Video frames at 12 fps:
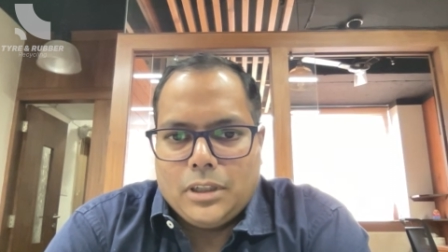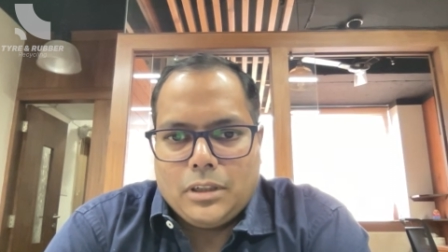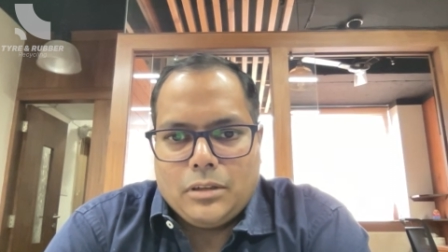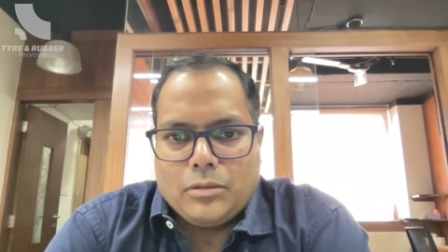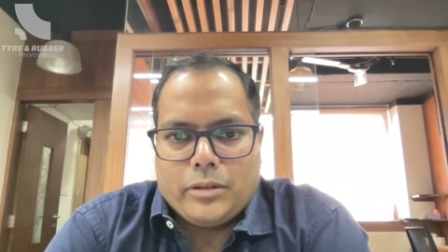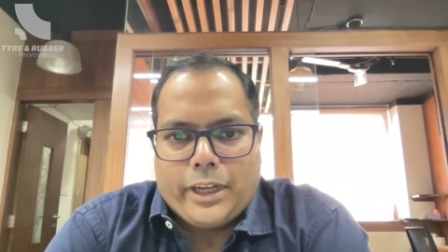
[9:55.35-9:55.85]

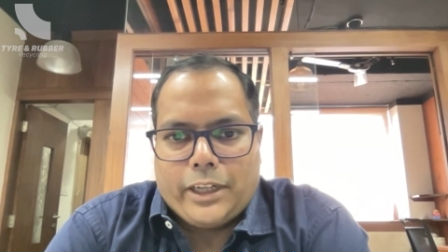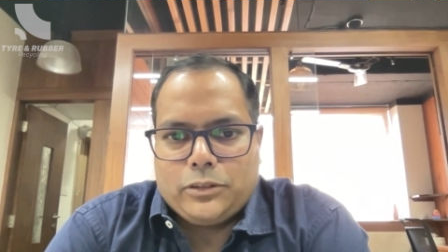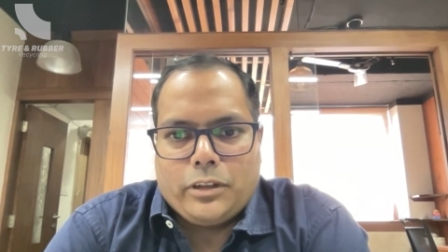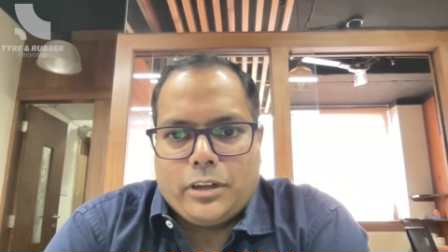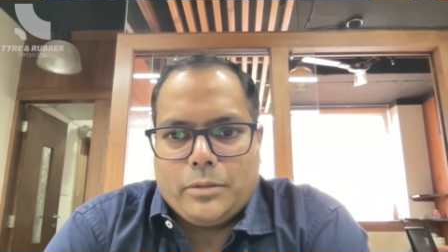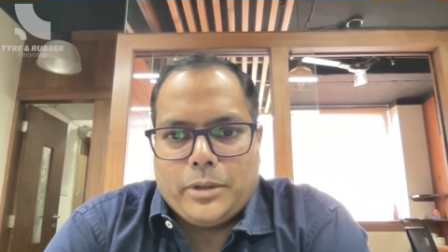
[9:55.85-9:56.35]
You know,
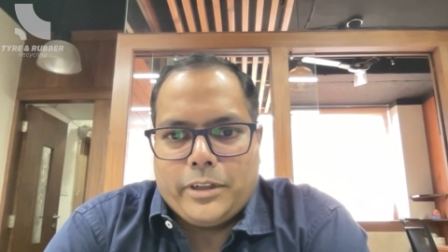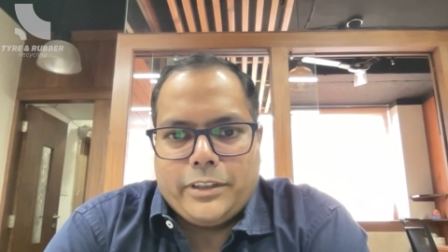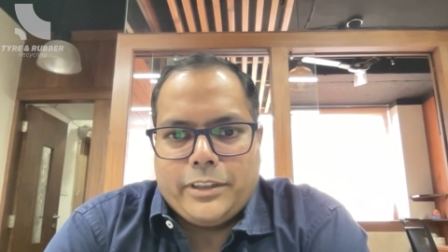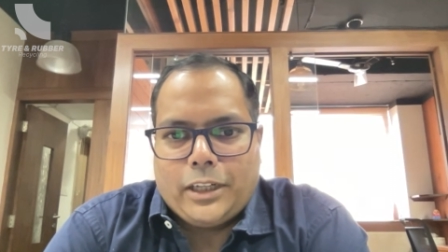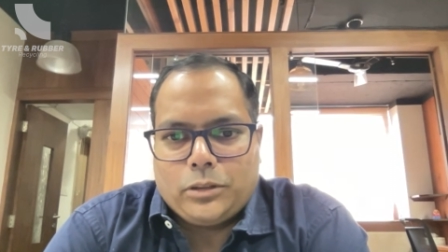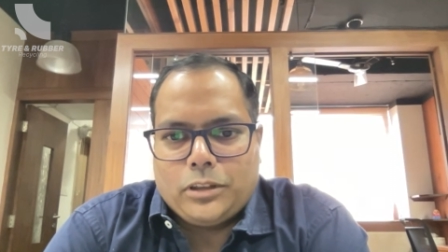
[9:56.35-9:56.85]
natural rubber is
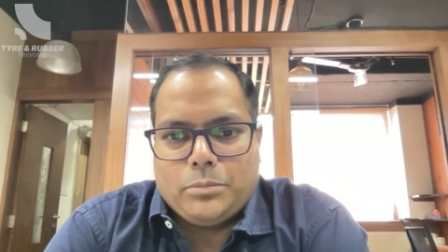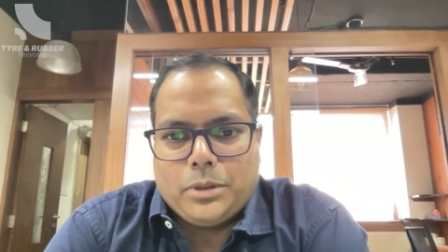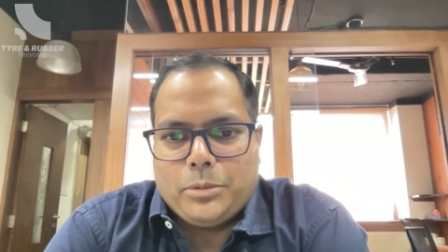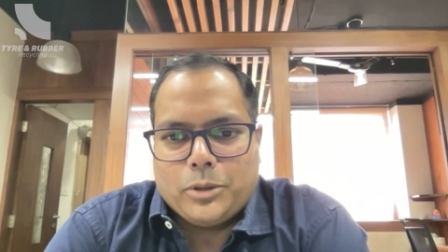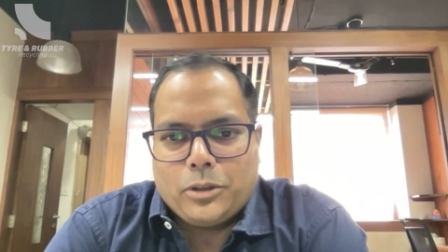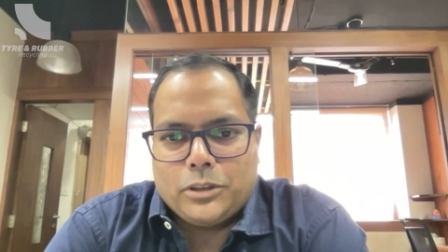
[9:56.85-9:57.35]
natural
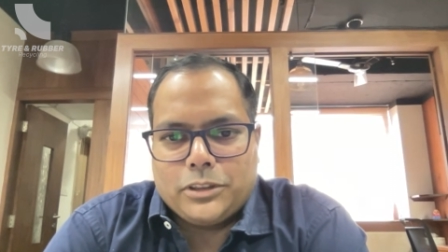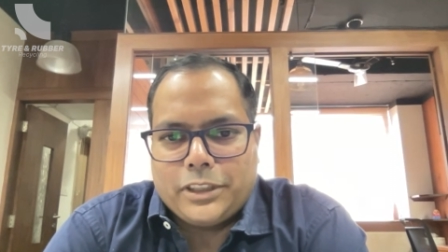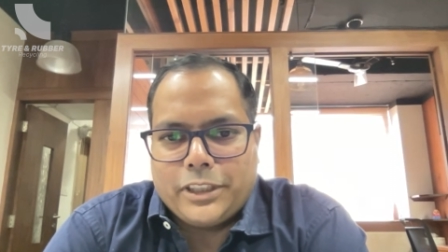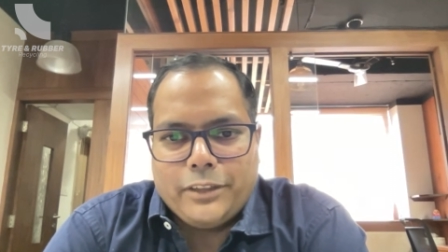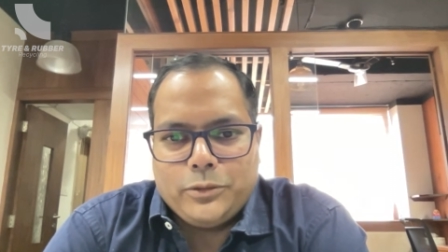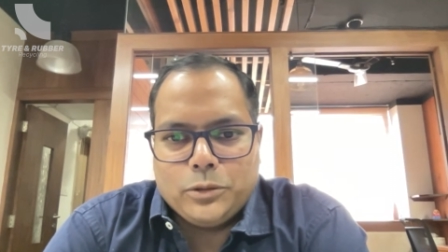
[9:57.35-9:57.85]
rubber because
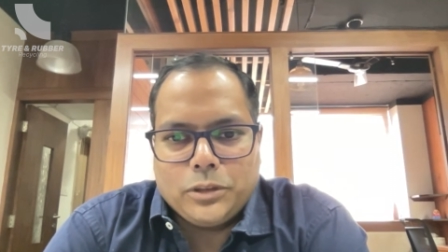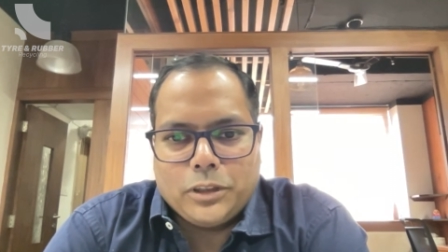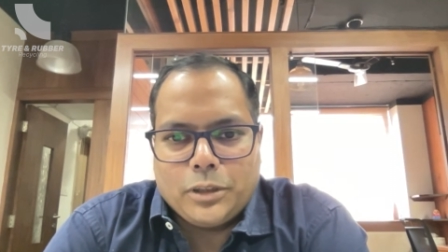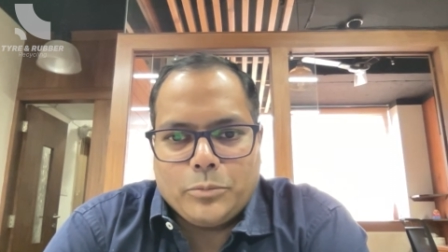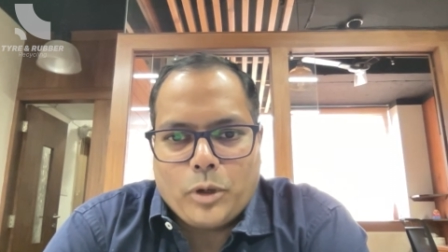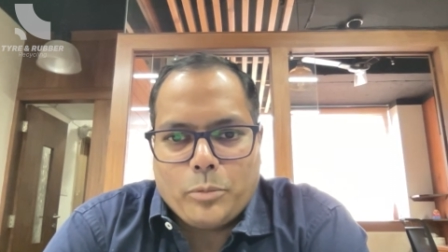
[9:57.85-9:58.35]
it gives you
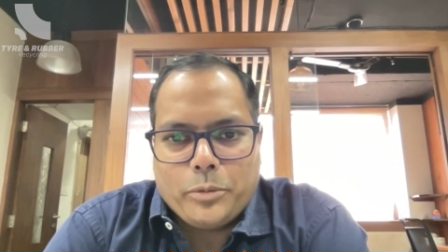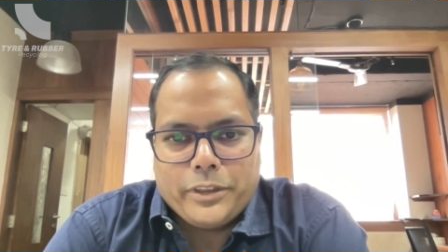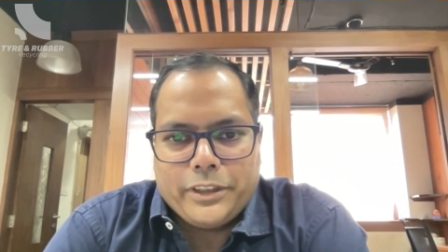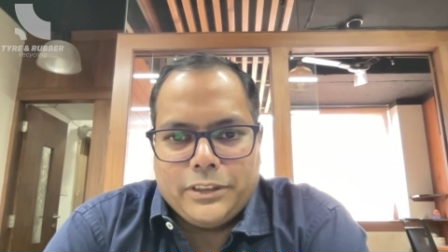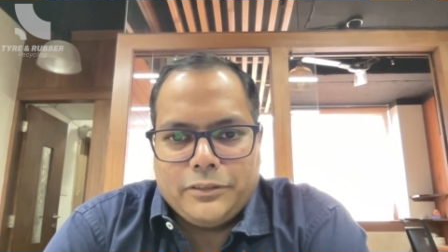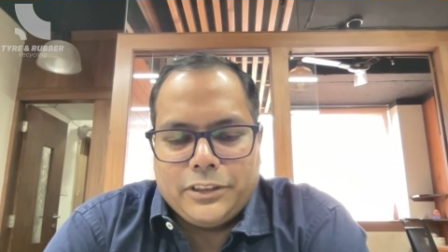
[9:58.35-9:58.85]
certain
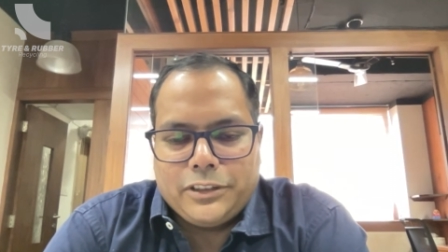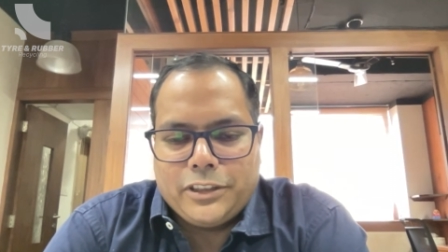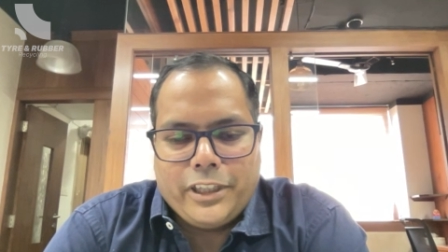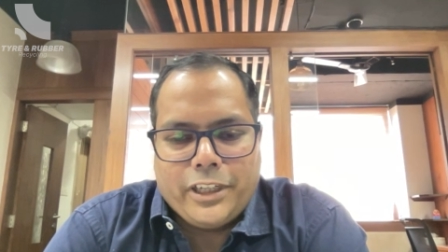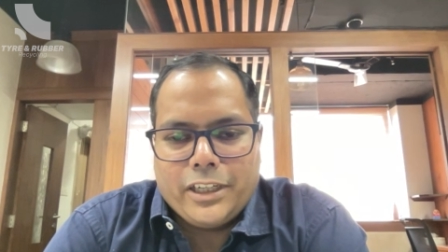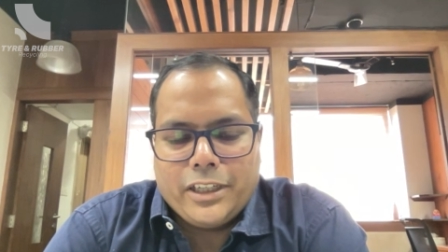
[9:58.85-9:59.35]
properties which
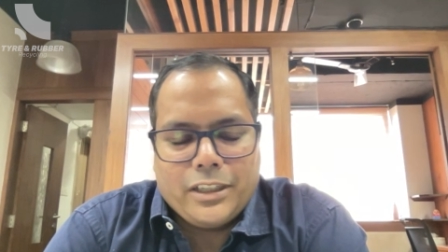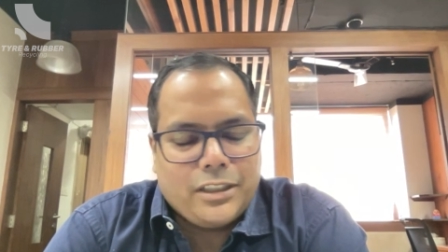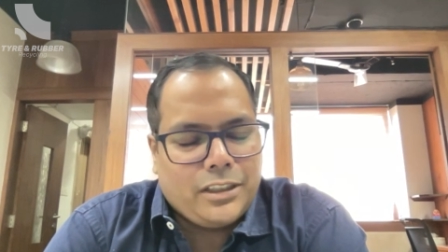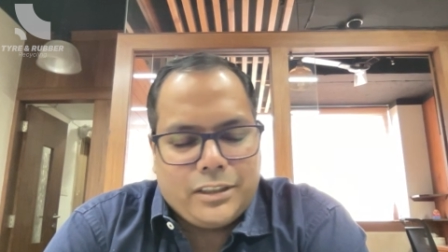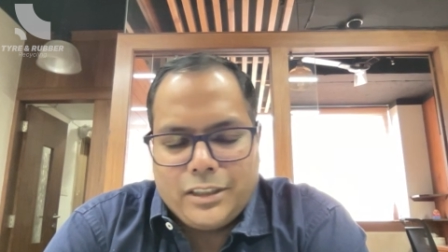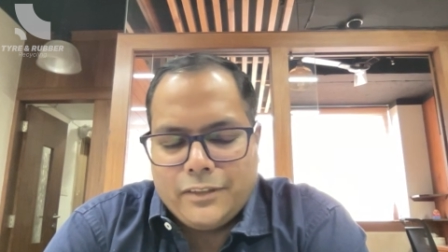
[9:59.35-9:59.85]
re,
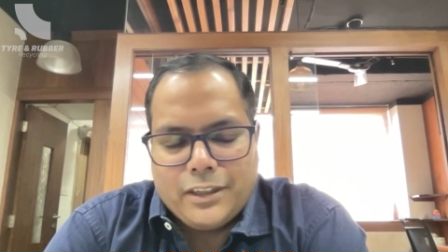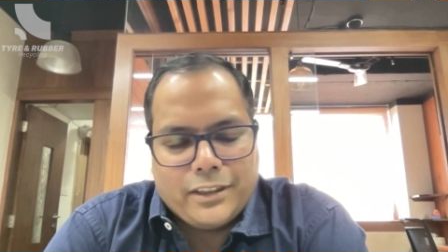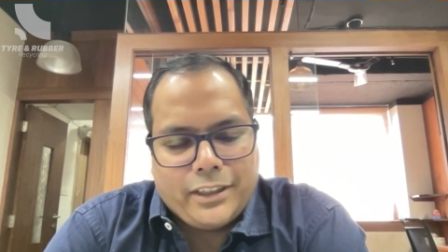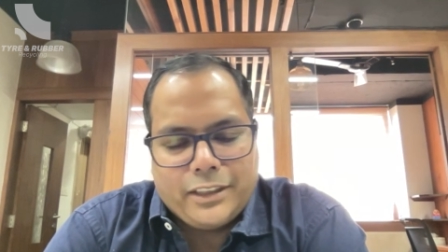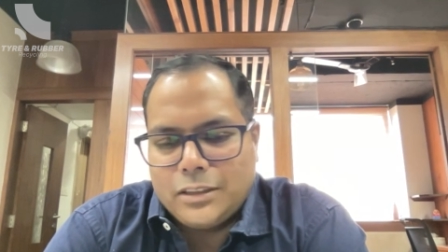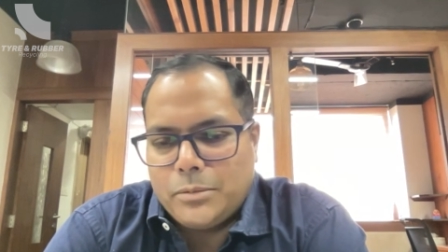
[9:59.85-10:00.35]
uh,
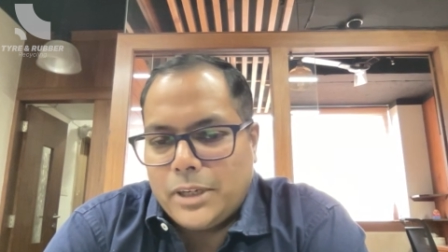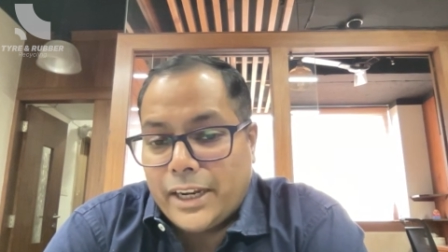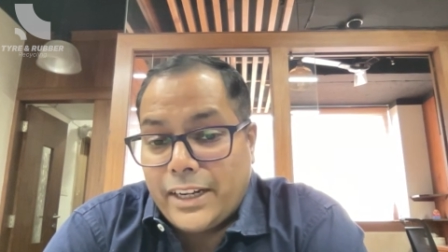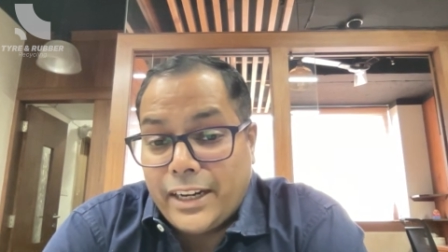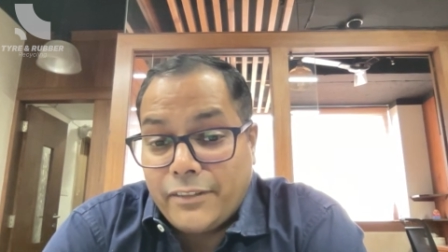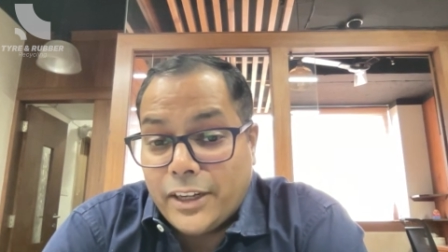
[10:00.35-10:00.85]
devulcanized rubber
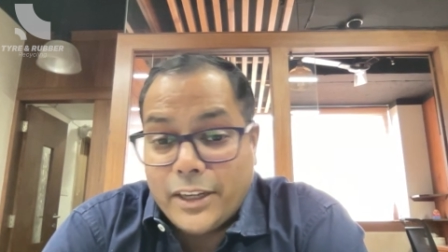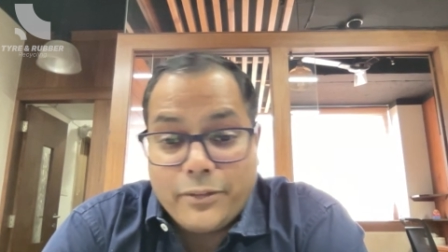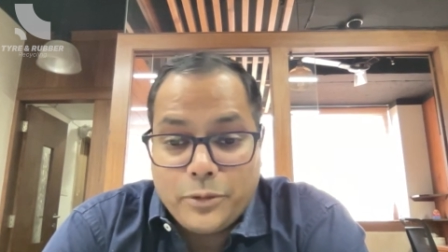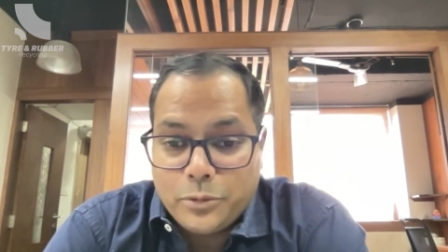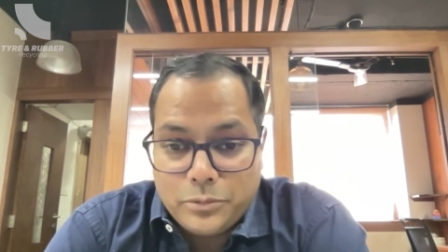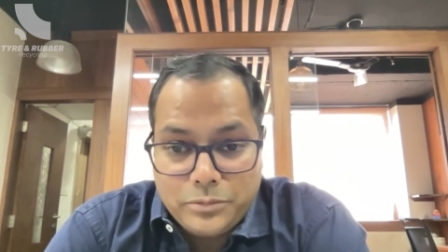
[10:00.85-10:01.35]
can never
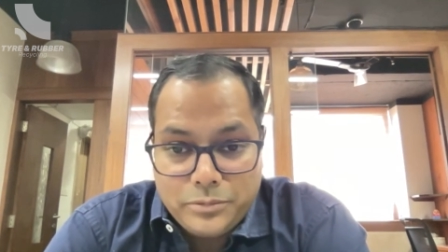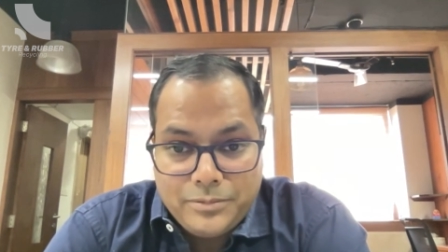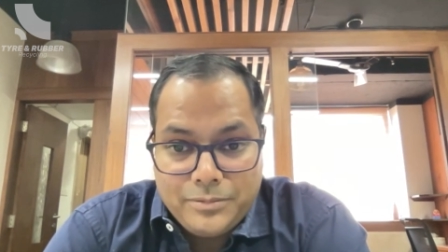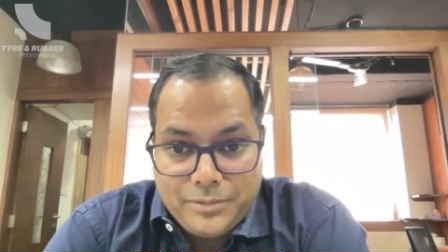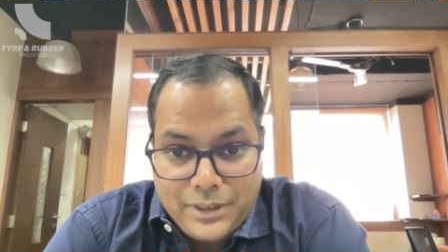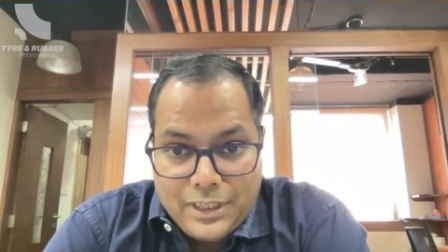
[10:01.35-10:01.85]
give you,
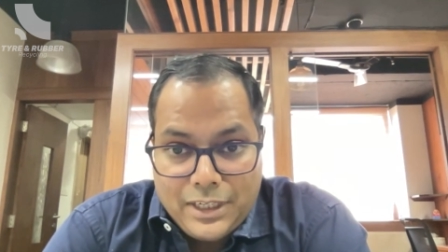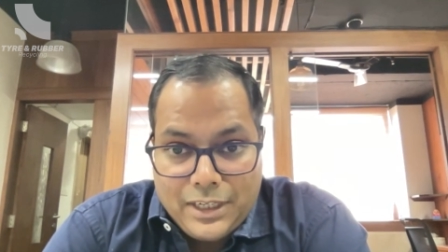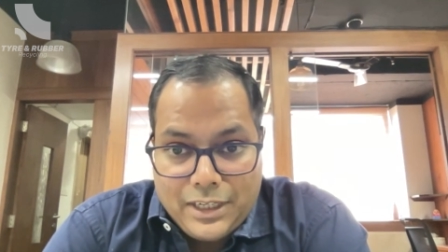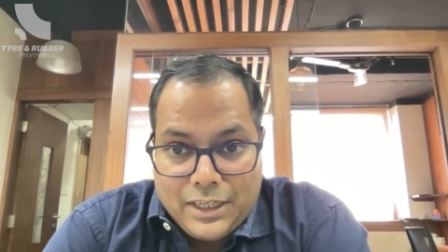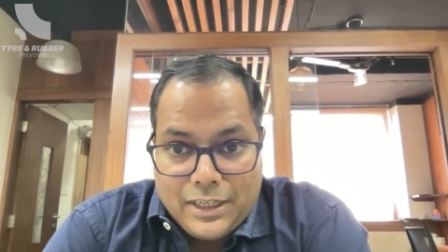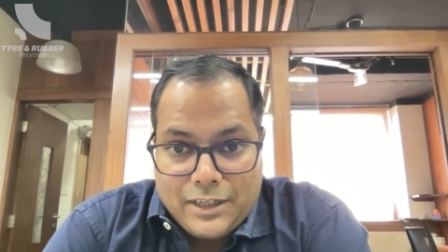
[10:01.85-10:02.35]

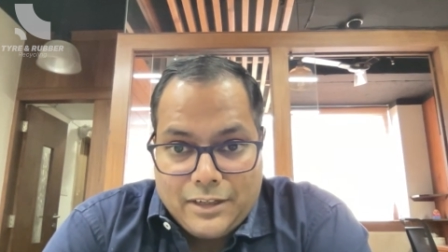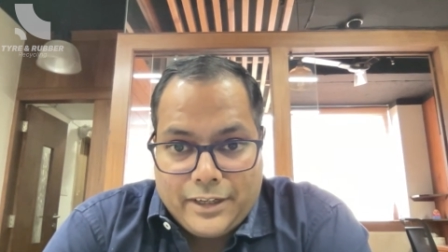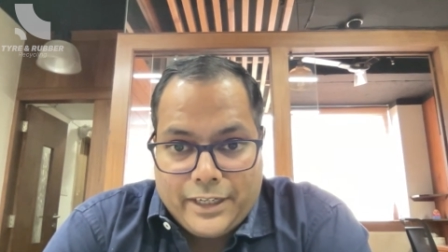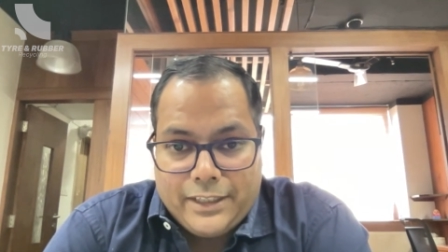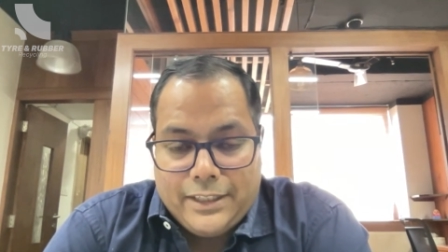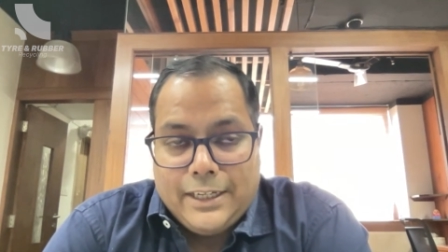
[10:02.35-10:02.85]

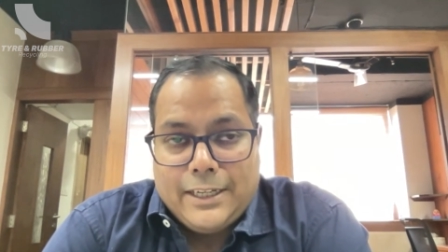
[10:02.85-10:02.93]
right?